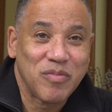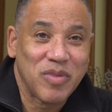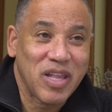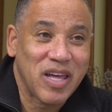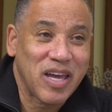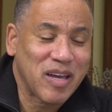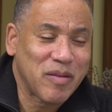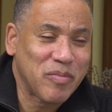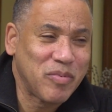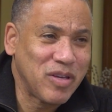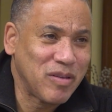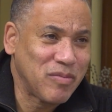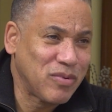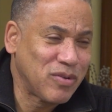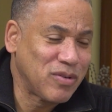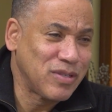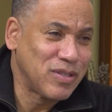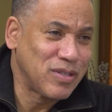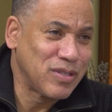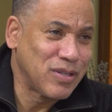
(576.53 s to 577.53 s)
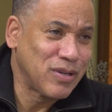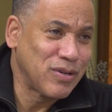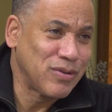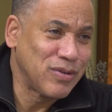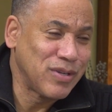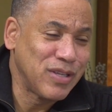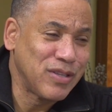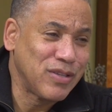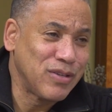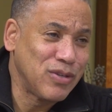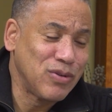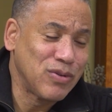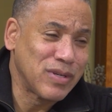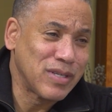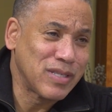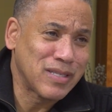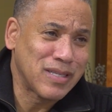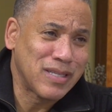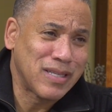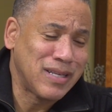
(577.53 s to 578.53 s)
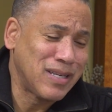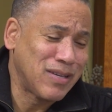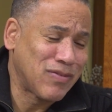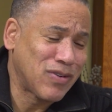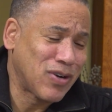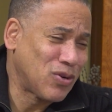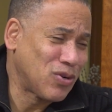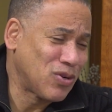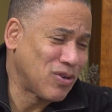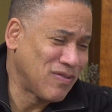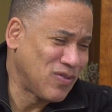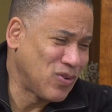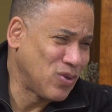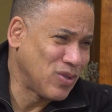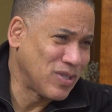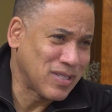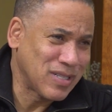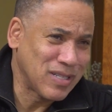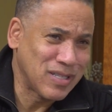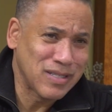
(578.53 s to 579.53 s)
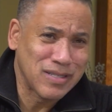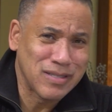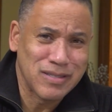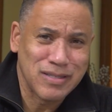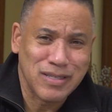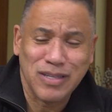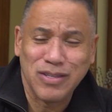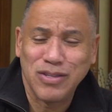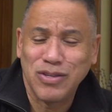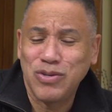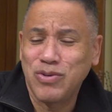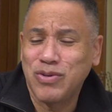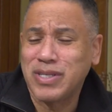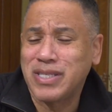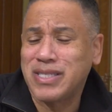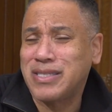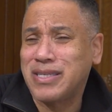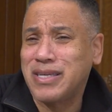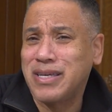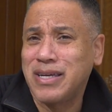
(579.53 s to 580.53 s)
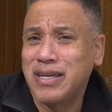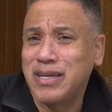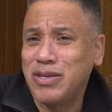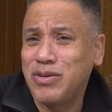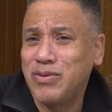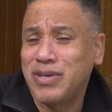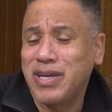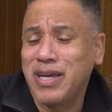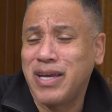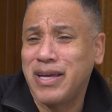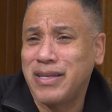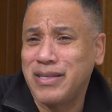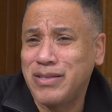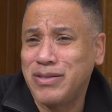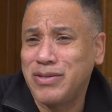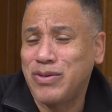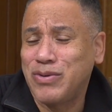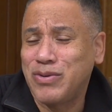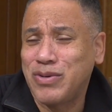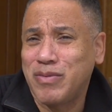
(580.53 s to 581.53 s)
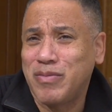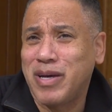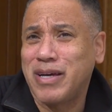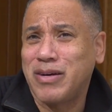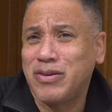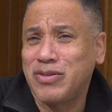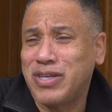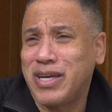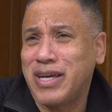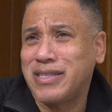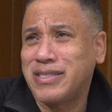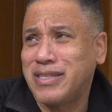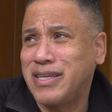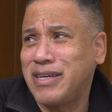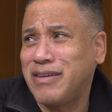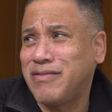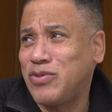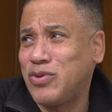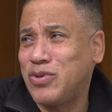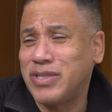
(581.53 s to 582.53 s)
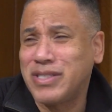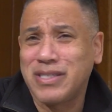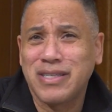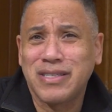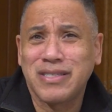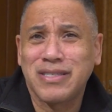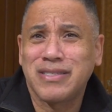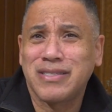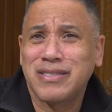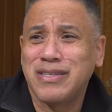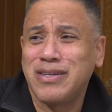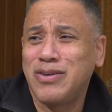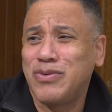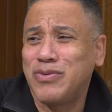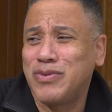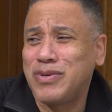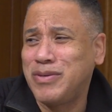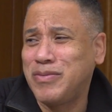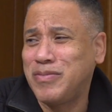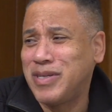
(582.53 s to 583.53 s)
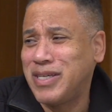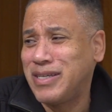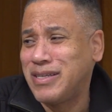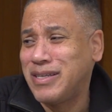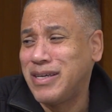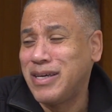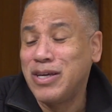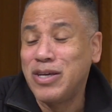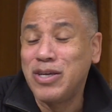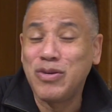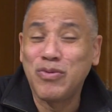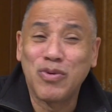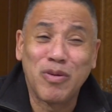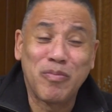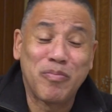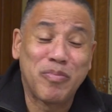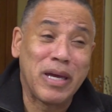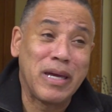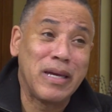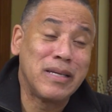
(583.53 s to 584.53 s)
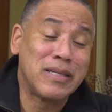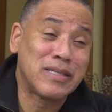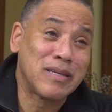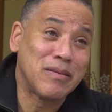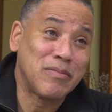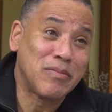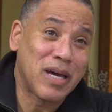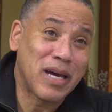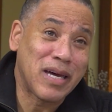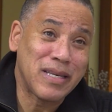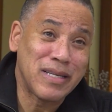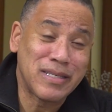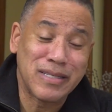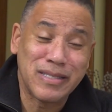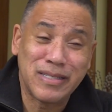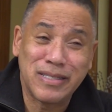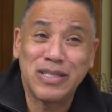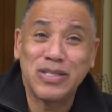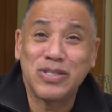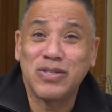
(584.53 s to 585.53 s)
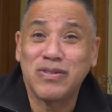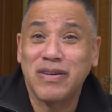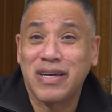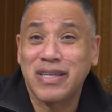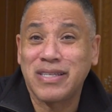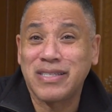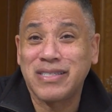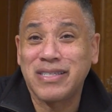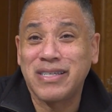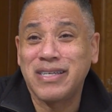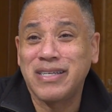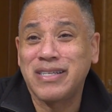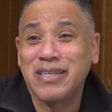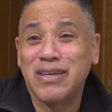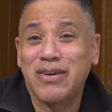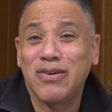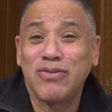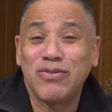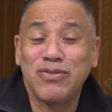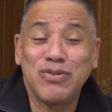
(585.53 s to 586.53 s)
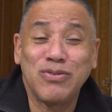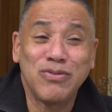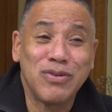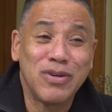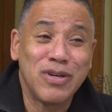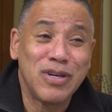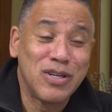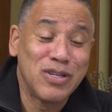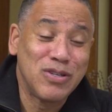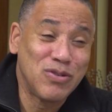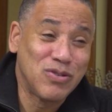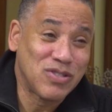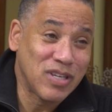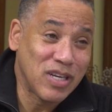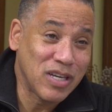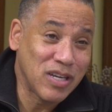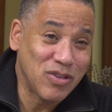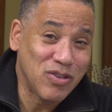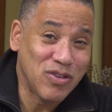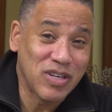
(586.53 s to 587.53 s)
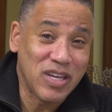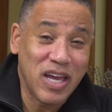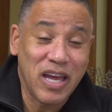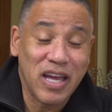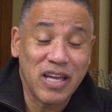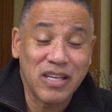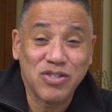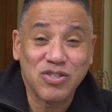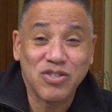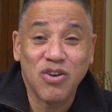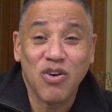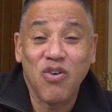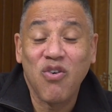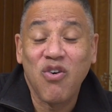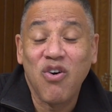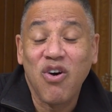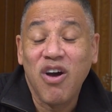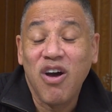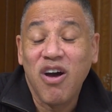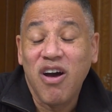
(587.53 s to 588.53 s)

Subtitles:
black people, either you can sing. They never heard of voice lessons. Either you can sing or you can't. Did Michael Jackson have voice lessons? No. What do you mean? You want to pay somebody to teach you how to sing? No. You sing or you can't. So